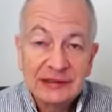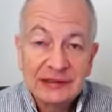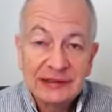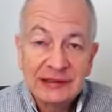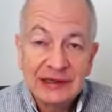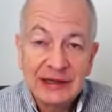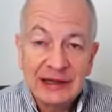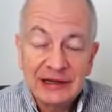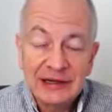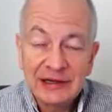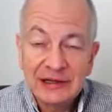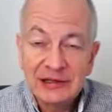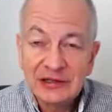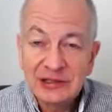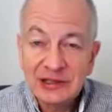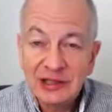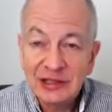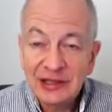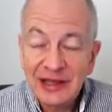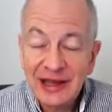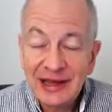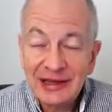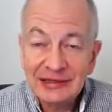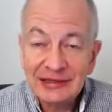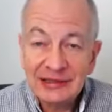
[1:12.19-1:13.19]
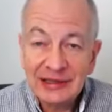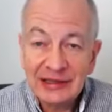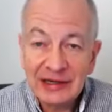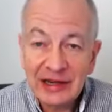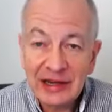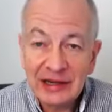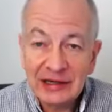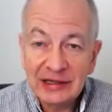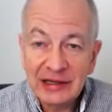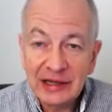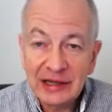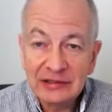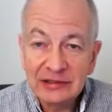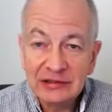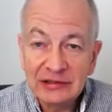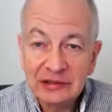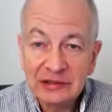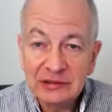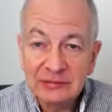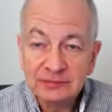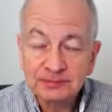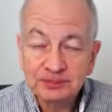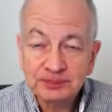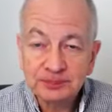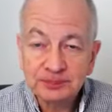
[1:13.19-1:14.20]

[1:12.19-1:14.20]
And it's to that that I'd like to